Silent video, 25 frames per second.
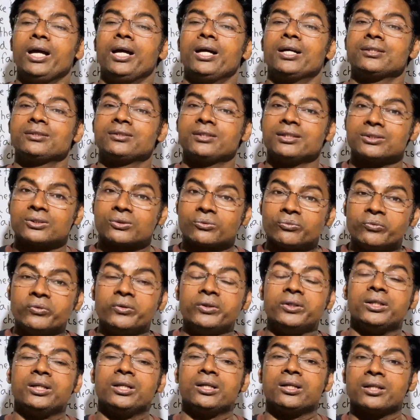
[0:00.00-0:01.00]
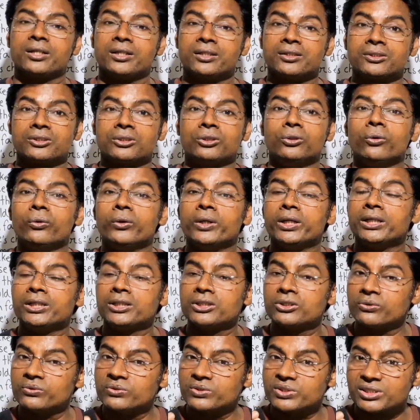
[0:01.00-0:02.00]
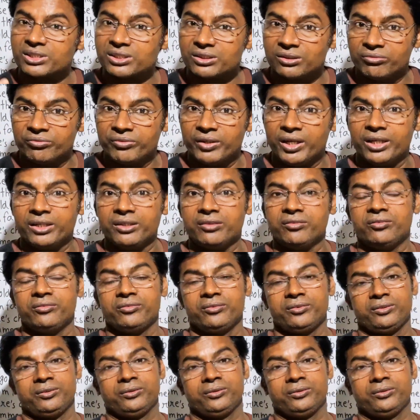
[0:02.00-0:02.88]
as this world is going to survive,